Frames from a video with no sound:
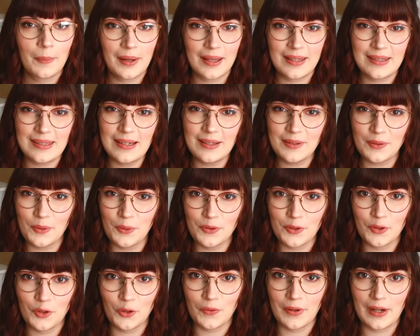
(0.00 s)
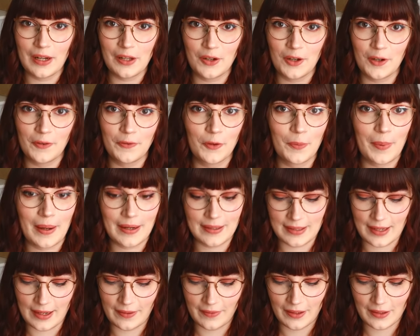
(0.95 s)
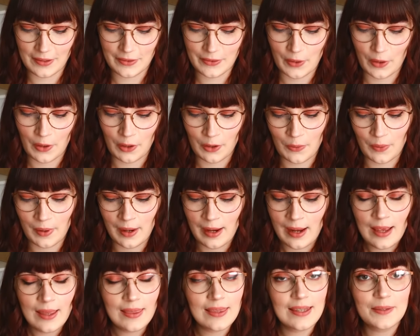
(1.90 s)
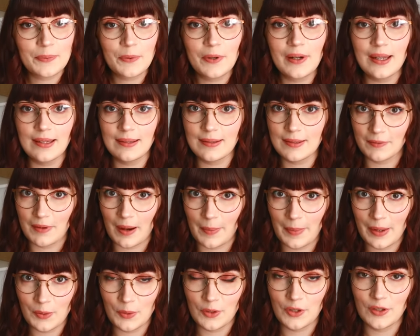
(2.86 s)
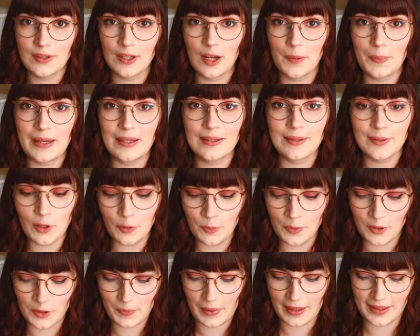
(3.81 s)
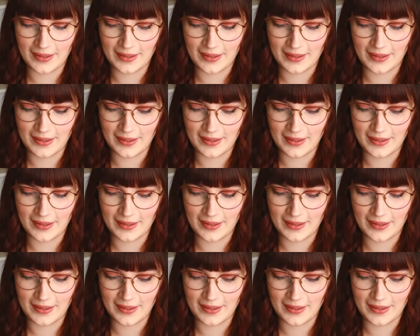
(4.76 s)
Plastic's also not really good for bacteria, so this one is ceramic, which is going to be so much